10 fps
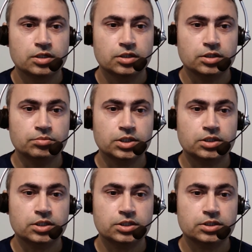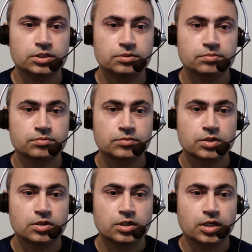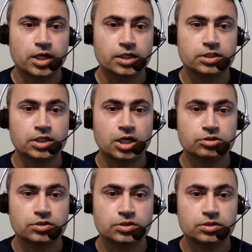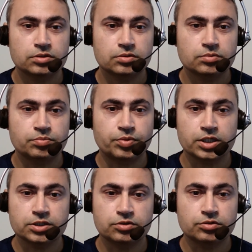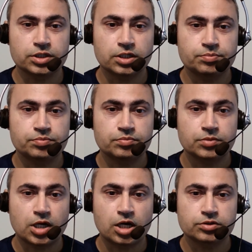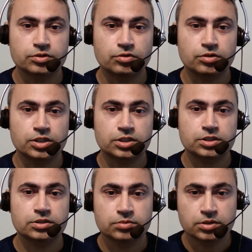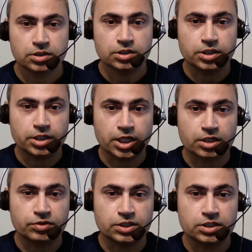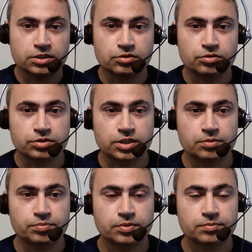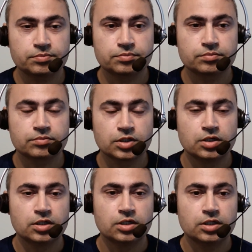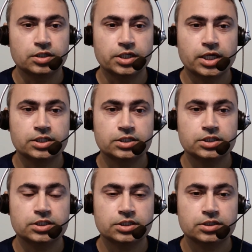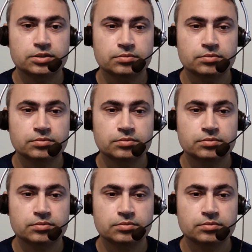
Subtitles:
The myth is as the house price goes up, house owners' equity goes up. Reality is